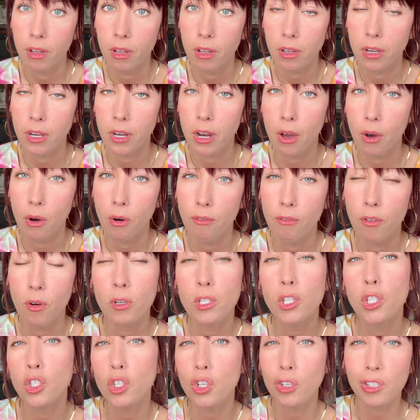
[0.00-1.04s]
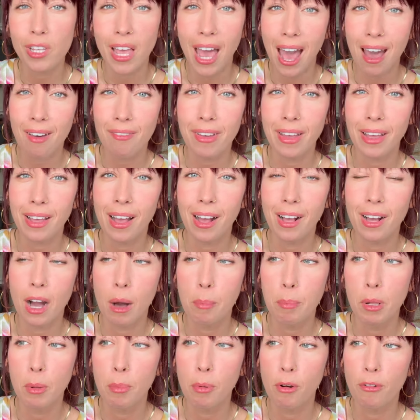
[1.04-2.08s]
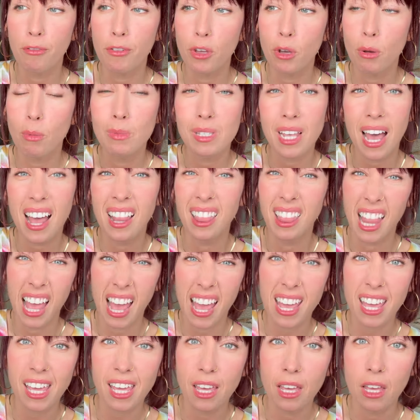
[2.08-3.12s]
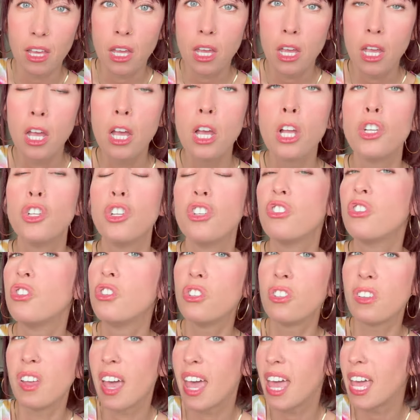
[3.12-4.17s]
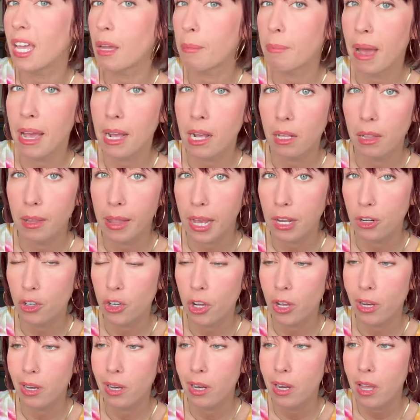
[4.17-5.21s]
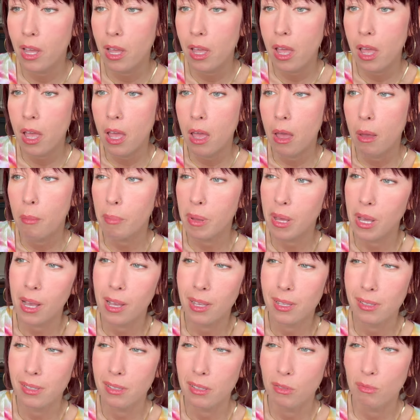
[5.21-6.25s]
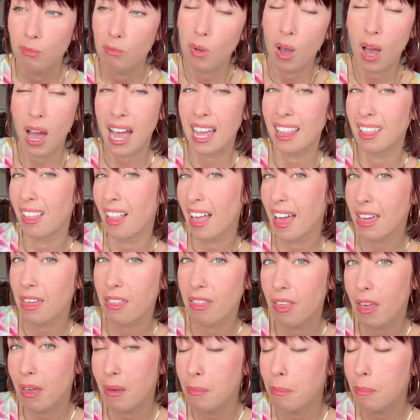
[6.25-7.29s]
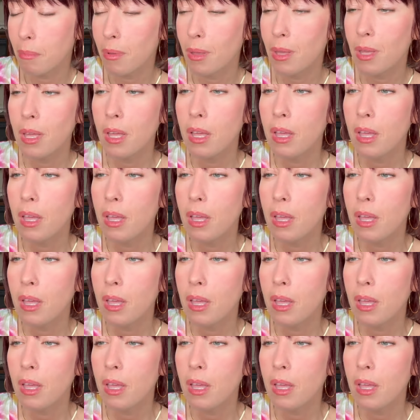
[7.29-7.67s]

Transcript: you know, versus just having a couple of perfumes I like, just staying in my collection because I like them.